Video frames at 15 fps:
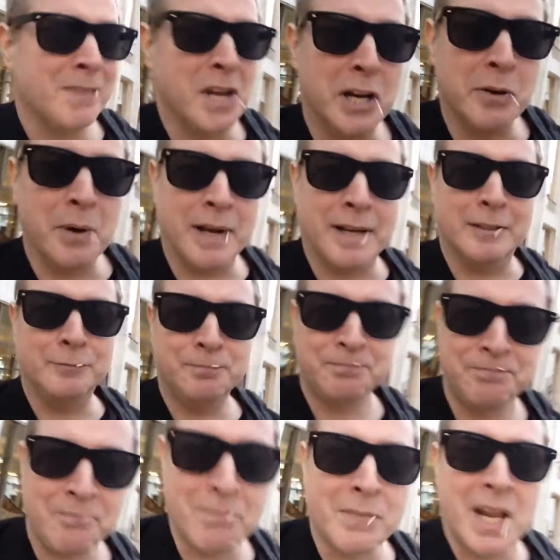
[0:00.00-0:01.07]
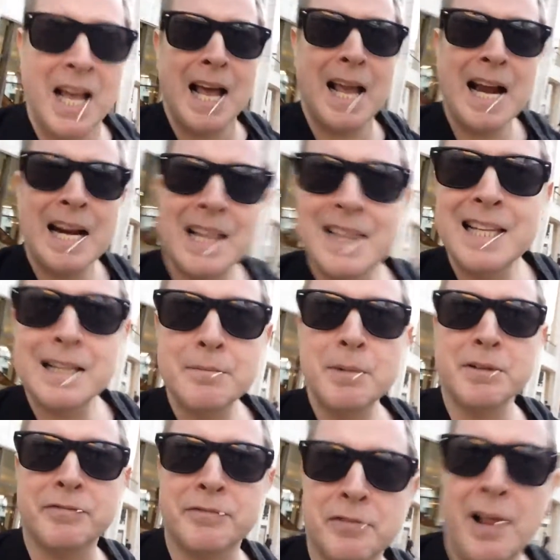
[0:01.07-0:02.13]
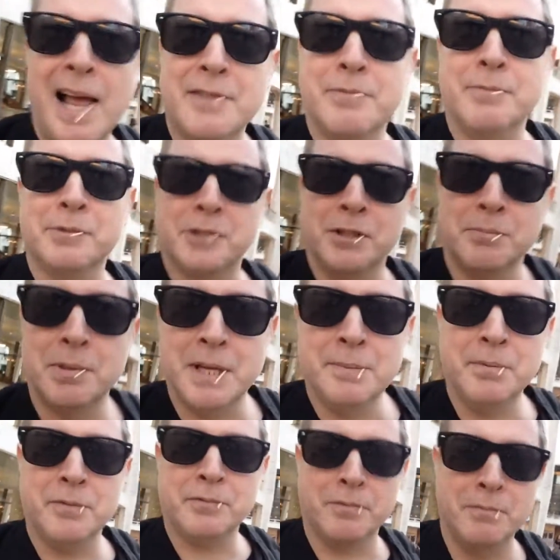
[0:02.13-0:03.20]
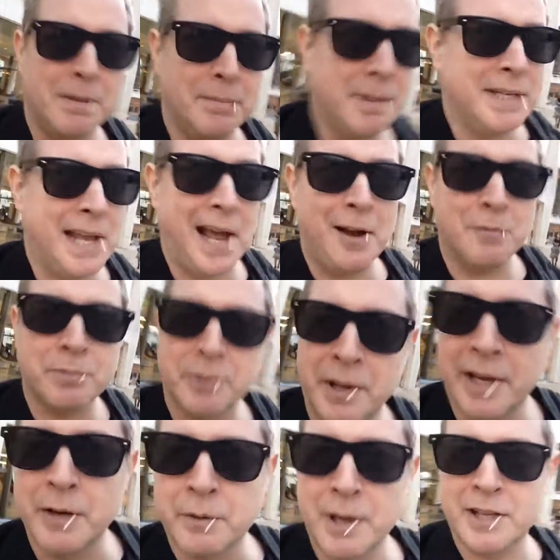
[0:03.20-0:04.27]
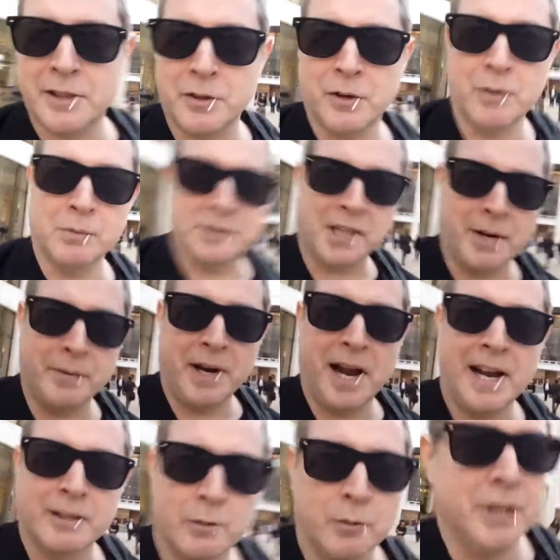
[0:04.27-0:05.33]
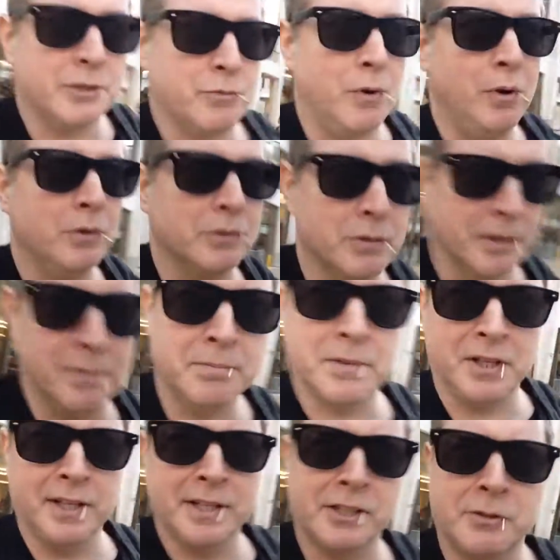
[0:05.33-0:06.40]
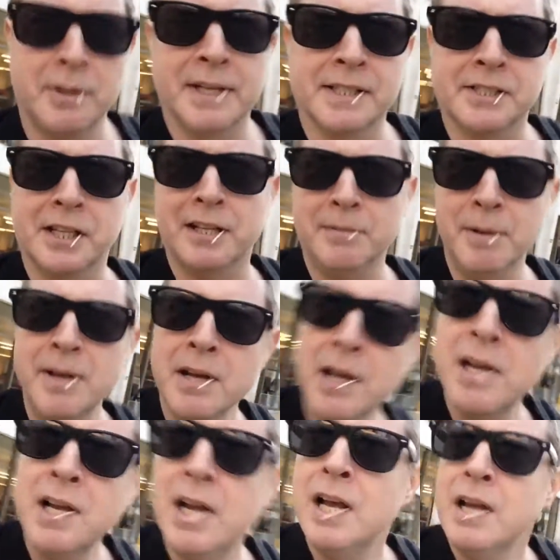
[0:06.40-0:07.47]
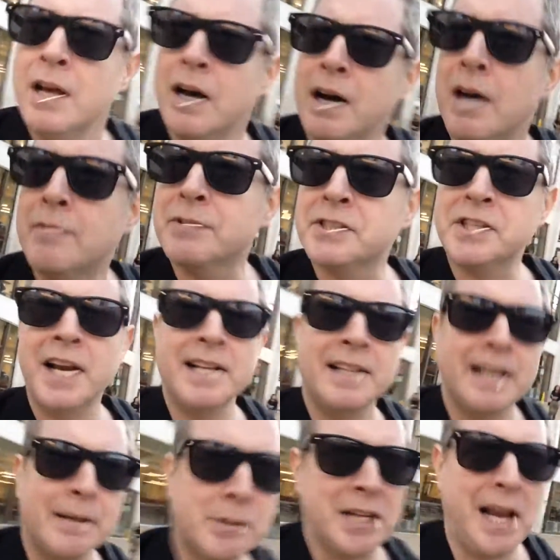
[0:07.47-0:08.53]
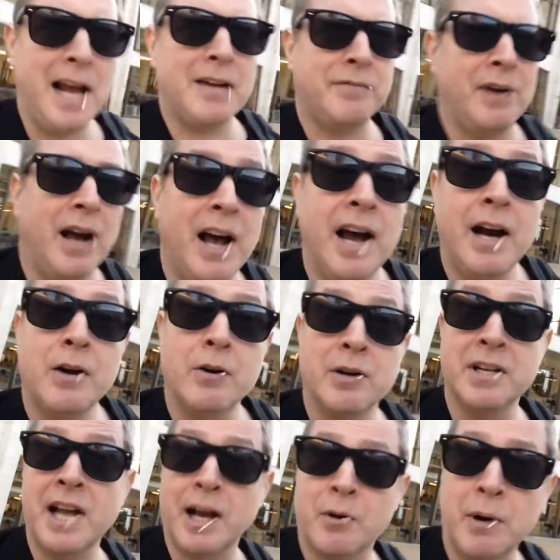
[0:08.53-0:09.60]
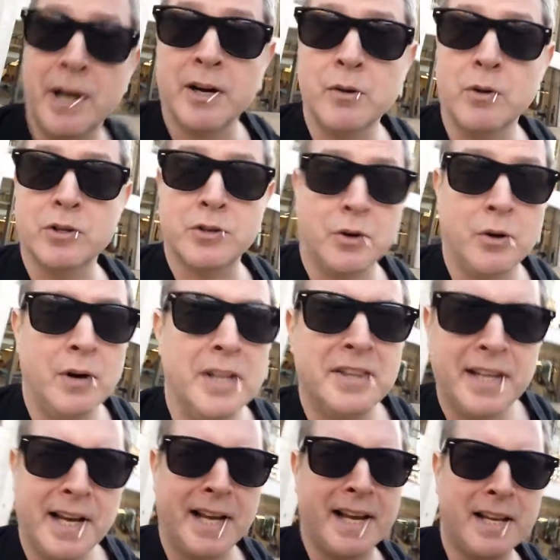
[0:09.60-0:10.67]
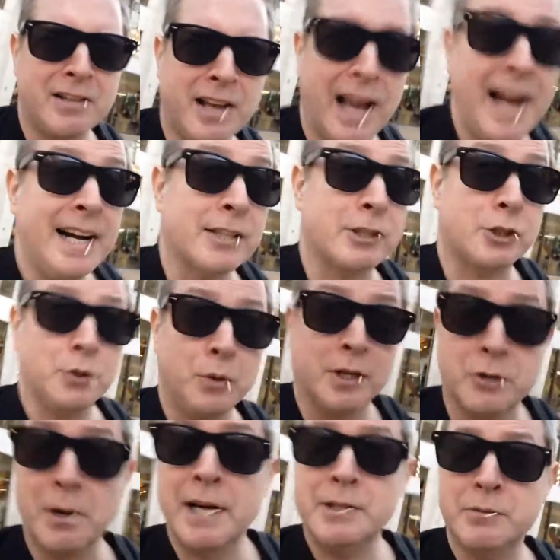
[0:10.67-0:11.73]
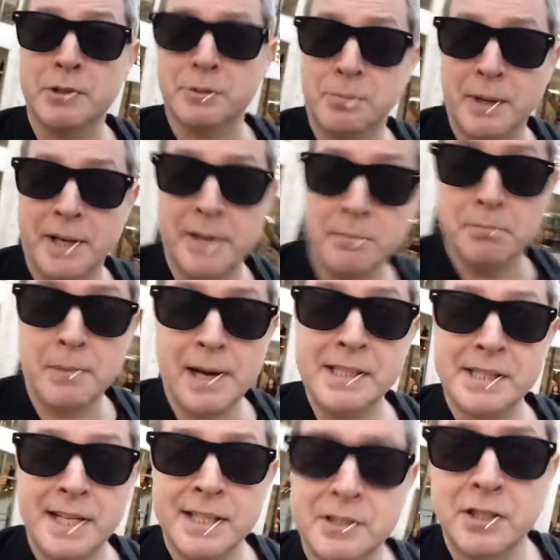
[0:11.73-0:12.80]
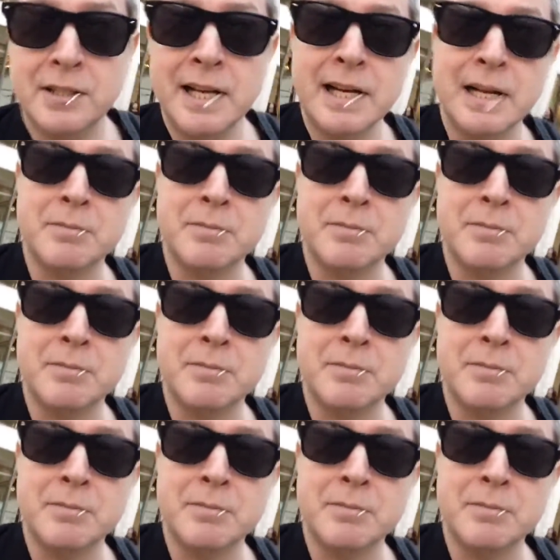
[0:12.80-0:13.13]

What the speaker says: Anyway, I got a little bit of flack from some people for maybe downplaying what I thought was Henry Hathaway's role in the history of cinema, for saying that he was a hack for hire or not quite an auteur. I think I kind of sort of tried to explain my stance on that.